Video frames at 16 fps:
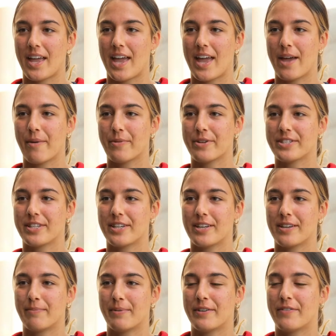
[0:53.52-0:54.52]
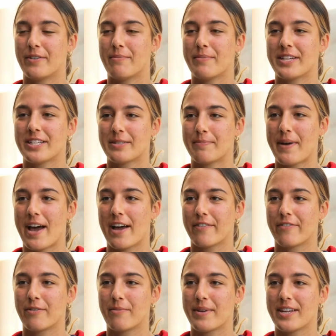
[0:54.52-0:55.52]
It was a bit of a mixed bag
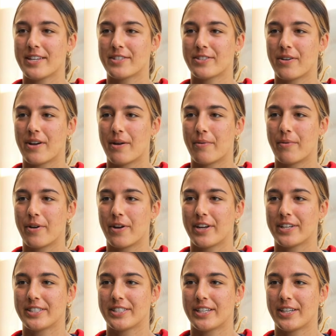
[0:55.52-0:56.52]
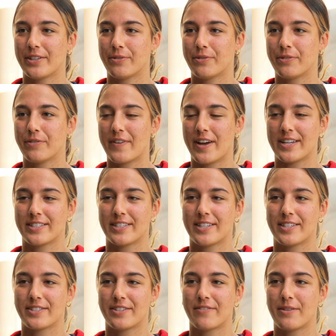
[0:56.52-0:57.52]
for me, so I worked in all
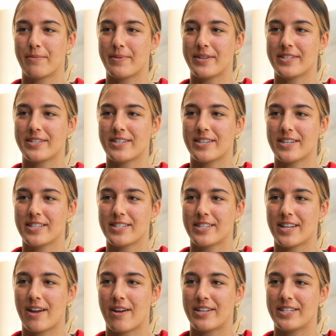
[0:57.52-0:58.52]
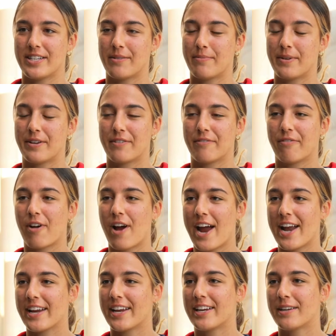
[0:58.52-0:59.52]
facets of the business. I did a bit of
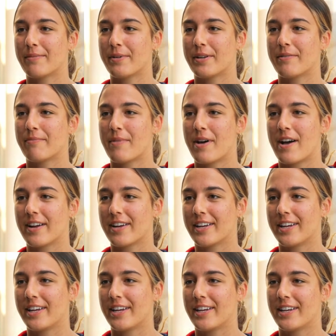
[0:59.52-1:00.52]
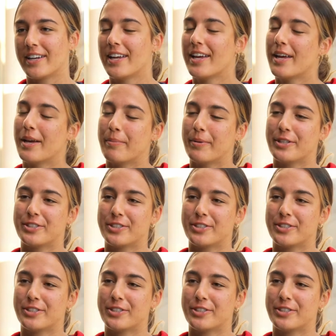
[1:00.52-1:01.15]
writing, a bit of marketing, a bit of